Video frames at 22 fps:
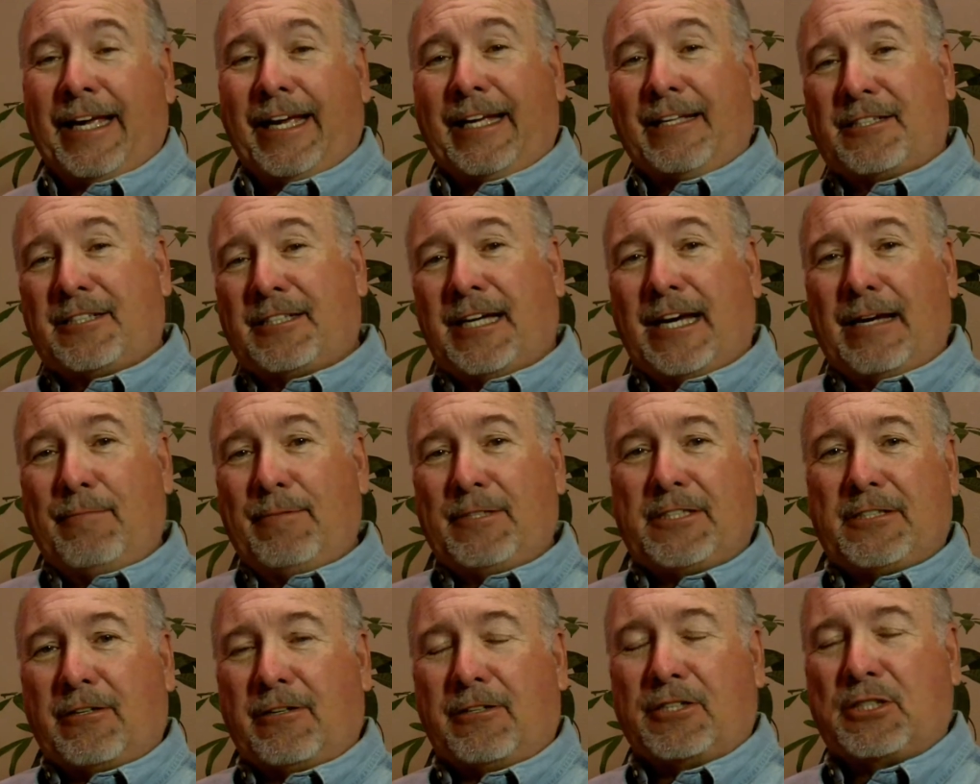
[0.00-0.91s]
it's time to
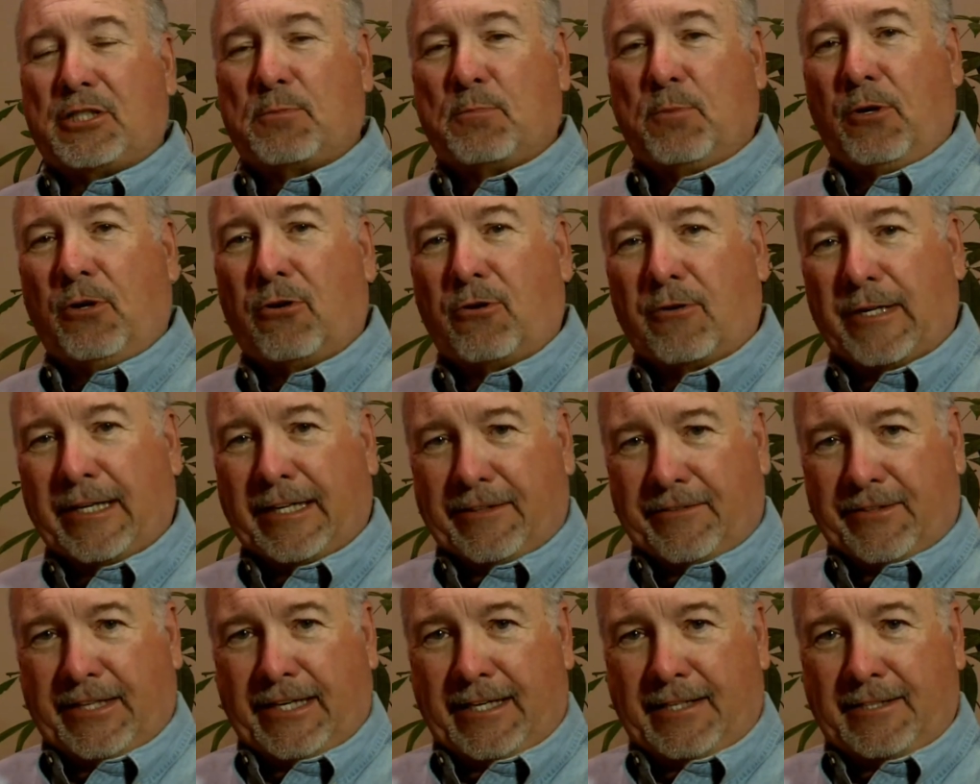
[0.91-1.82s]
start
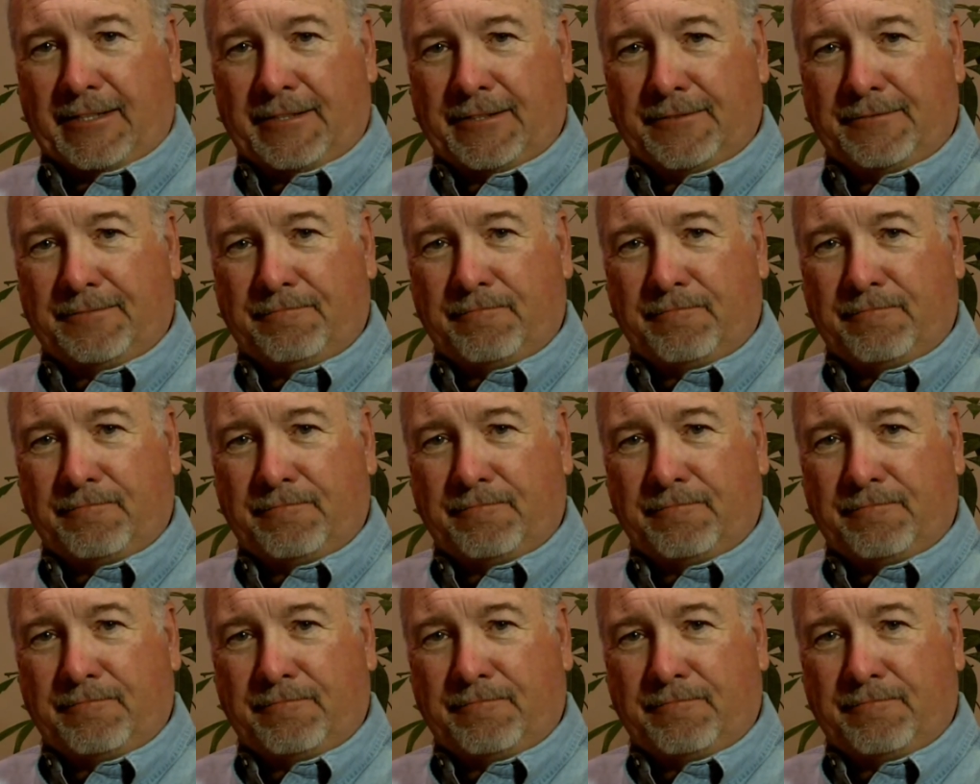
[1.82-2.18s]
exploring that.